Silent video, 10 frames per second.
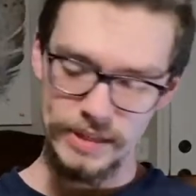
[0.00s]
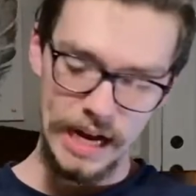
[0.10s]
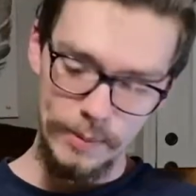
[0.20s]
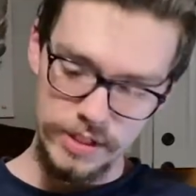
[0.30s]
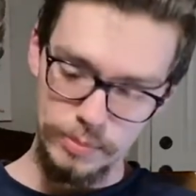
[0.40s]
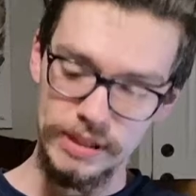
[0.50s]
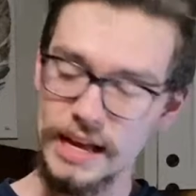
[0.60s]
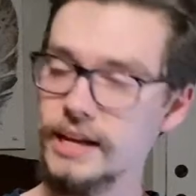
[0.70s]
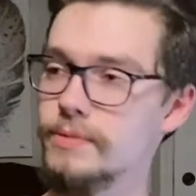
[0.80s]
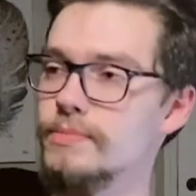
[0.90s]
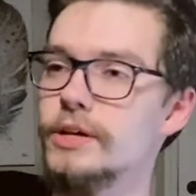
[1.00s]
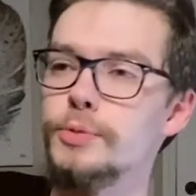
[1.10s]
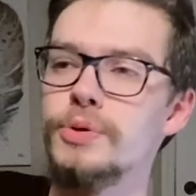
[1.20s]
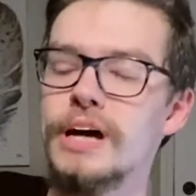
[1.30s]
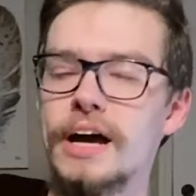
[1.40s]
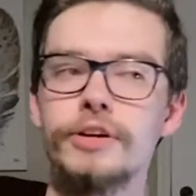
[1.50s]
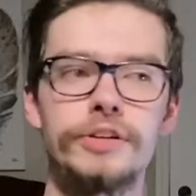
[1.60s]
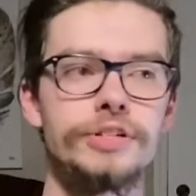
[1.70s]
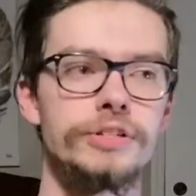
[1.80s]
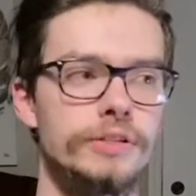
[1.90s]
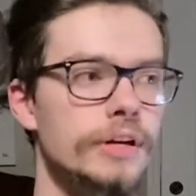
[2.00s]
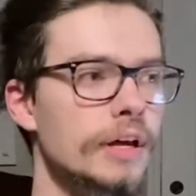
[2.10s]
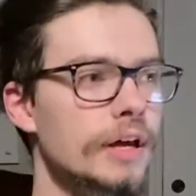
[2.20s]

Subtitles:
common supply and you put it on a creature,